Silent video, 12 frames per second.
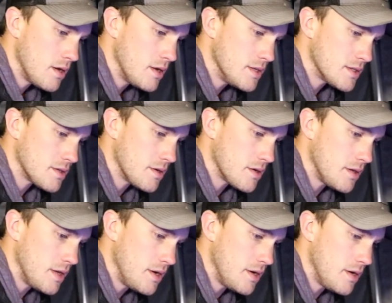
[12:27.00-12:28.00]
He's
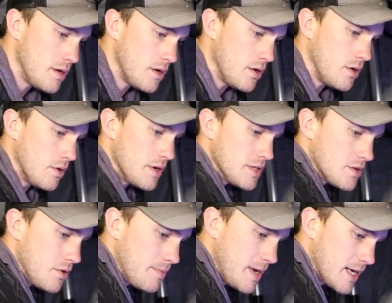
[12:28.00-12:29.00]
circling. Oh, he's
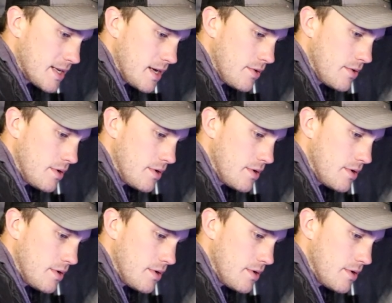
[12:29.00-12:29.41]
going back down.